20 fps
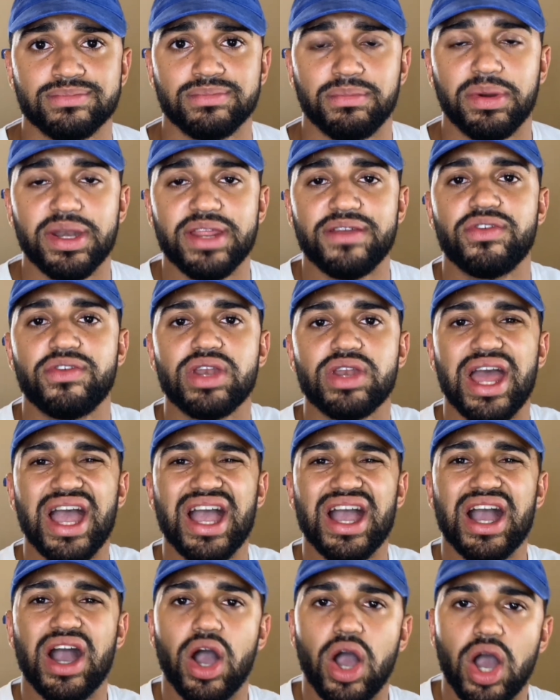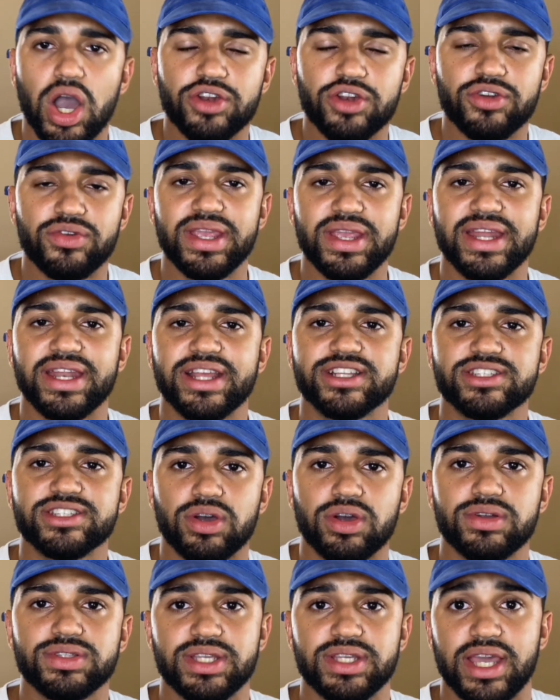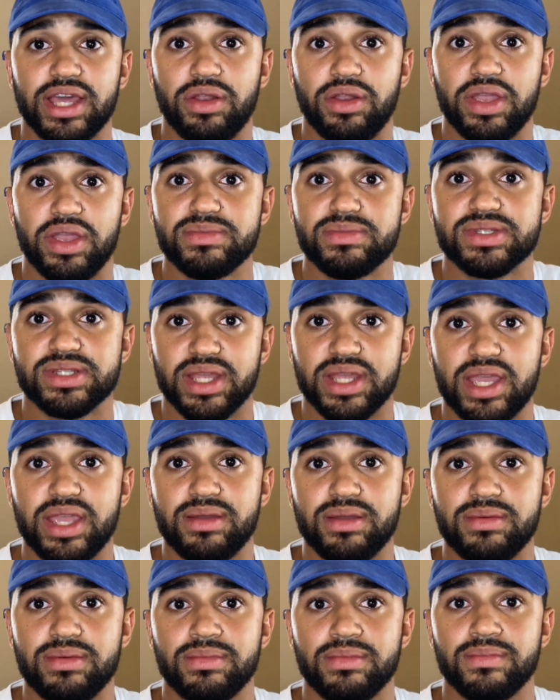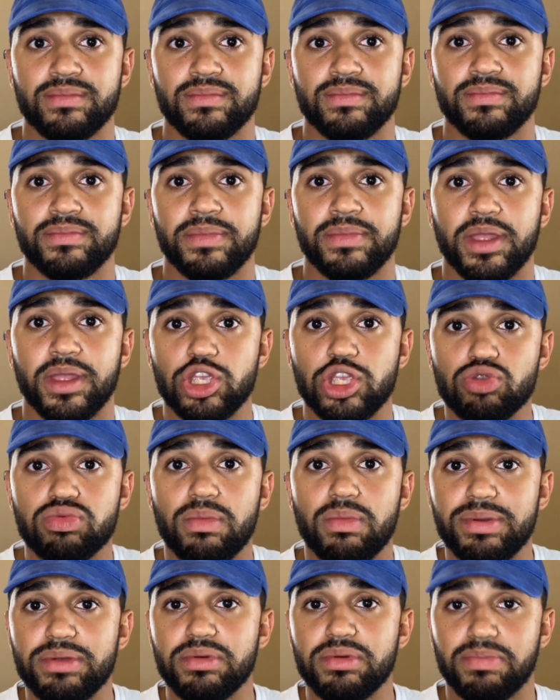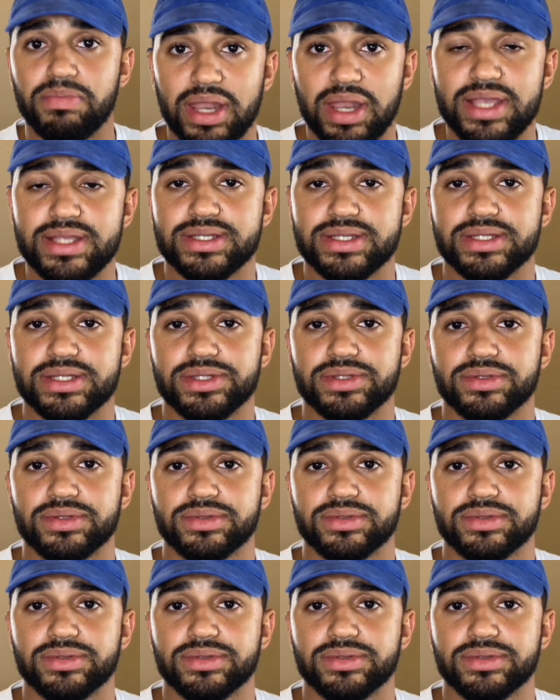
but if you're not honoring and exalting Elohim's name, you will be replaced.